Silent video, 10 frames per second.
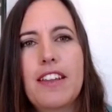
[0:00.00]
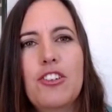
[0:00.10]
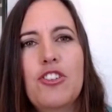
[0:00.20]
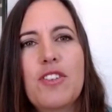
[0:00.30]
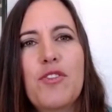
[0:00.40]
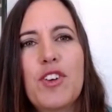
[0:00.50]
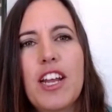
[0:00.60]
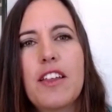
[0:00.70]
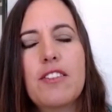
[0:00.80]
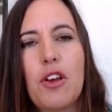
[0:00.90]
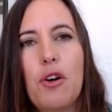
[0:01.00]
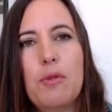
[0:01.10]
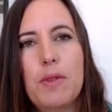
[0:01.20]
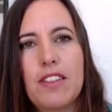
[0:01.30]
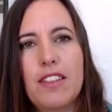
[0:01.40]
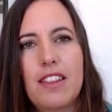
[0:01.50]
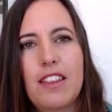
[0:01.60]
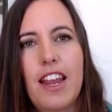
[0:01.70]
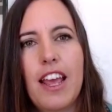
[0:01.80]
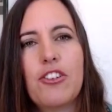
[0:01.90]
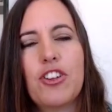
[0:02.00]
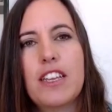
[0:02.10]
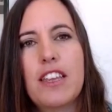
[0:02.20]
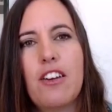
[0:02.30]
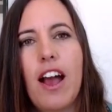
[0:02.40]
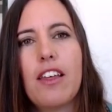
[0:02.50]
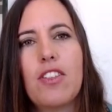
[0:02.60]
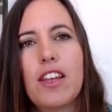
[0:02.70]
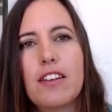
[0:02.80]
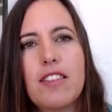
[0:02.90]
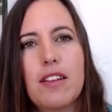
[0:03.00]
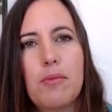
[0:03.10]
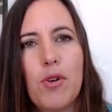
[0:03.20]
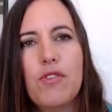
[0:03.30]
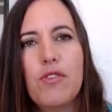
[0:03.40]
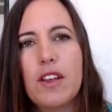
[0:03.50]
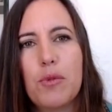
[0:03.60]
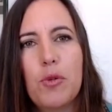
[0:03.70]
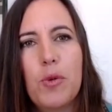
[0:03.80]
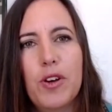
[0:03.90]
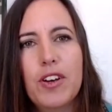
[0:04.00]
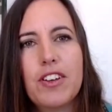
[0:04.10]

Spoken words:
that you just feel like there's hope that actually there are things that are proven that will work,